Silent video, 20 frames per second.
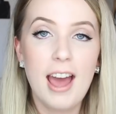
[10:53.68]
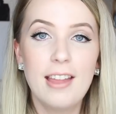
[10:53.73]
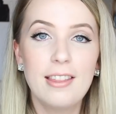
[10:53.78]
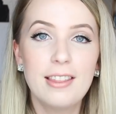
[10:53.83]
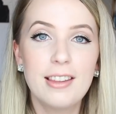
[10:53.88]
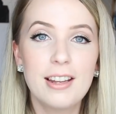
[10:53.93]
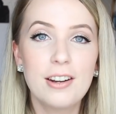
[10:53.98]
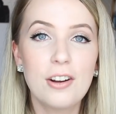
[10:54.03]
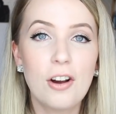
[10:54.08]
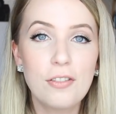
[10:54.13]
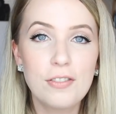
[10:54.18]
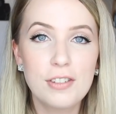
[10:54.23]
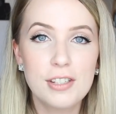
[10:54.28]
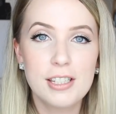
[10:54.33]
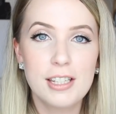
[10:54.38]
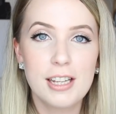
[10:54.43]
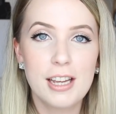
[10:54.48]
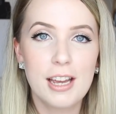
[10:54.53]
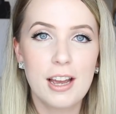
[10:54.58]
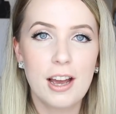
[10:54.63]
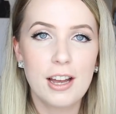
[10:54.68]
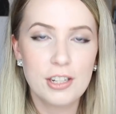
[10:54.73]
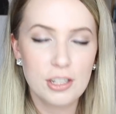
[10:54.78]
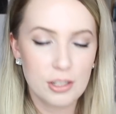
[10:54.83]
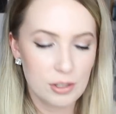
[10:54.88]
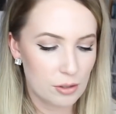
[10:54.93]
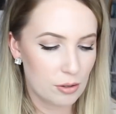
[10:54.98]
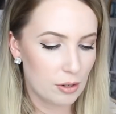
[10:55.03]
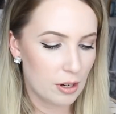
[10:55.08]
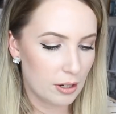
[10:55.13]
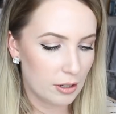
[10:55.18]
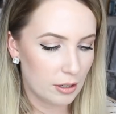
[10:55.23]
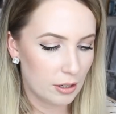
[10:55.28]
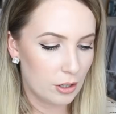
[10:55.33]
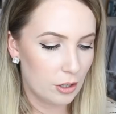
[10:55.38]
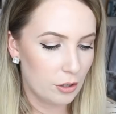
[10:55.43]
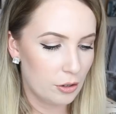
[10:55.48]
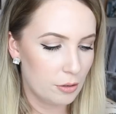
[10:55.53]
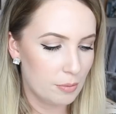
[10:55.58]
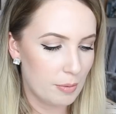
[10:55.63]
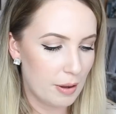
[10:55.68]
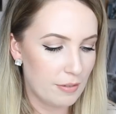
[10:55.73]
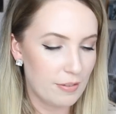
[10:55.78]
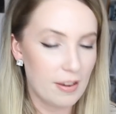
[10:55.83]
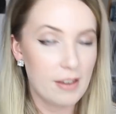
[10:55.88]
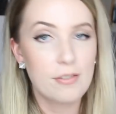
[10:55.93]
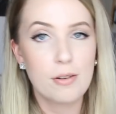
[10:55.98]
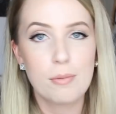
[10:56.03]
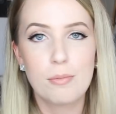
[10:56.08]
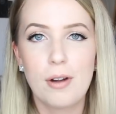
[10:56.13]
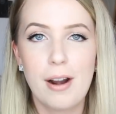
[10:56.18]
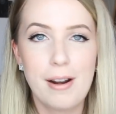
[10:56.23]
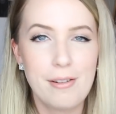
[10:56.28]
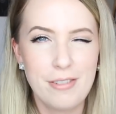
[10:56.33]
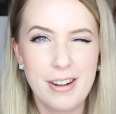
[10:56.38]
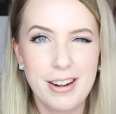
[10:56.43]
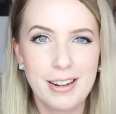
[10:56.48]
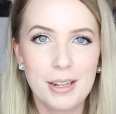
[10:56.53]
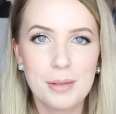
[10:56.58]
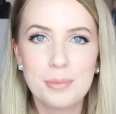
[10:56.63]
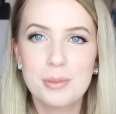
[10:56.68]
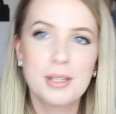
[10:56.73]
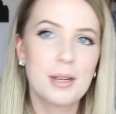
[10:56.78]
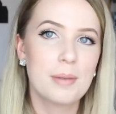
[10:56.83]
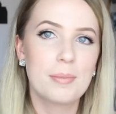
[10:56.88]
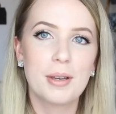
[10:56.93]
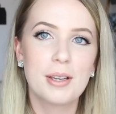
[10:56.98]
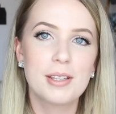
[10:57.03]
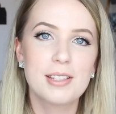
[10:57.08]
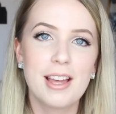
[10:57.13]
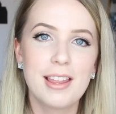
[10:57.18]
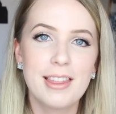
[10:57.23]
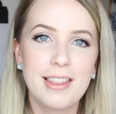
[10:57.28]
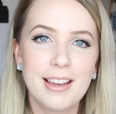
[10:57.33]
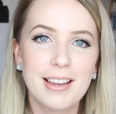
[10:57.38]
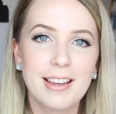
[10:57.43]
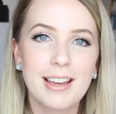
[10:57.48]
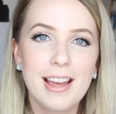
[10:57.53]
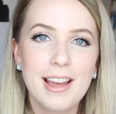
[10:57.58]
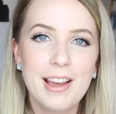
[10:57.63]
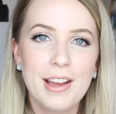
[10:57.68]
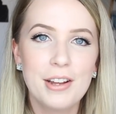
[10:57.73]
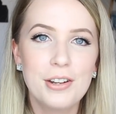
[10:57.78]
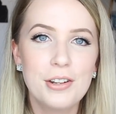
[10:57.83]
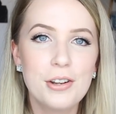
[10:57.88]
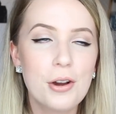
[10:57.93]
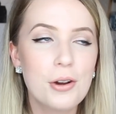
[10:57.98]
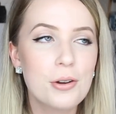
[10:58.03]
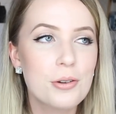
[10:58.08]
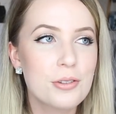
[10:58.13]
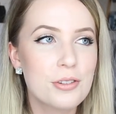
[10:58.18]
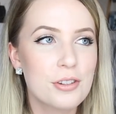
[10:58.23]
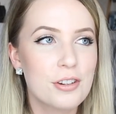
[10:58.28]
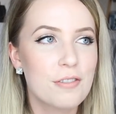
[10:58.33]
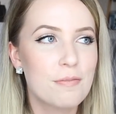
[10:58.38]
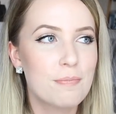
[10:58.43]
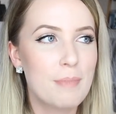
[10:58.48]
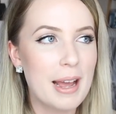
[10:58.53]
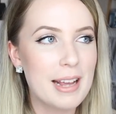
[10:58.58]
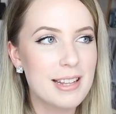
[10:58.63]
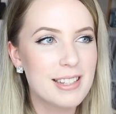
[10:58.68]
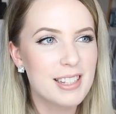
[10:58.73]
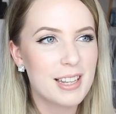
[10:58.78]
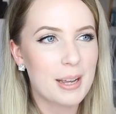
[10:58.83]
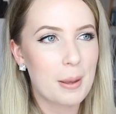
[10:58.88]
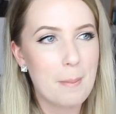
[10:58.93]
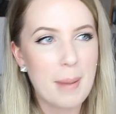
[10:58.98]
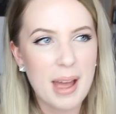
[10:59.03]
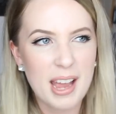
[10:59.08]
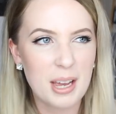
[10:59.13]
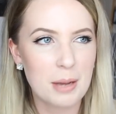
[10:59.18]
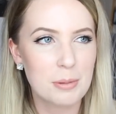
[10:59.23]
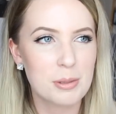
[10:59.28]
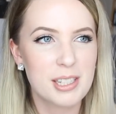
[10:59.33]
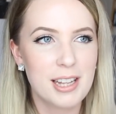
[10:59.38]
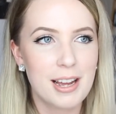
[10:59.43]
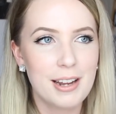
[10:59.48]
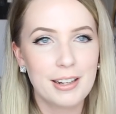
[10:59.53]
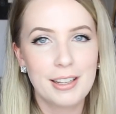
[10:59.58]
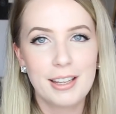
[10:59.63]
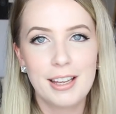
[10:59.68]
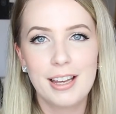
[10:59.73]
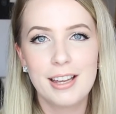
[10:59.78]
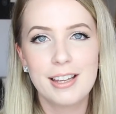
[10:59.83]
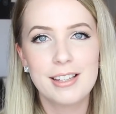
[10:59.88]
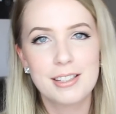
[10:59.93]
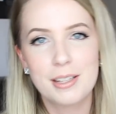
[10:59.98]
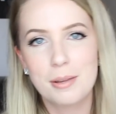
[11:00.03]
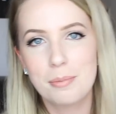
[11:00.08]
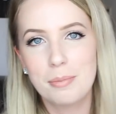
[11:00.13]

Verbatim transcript: And then obviously I just thought I'd include my favorite bright red lipstick because I think no sort of basic makeup starter kit is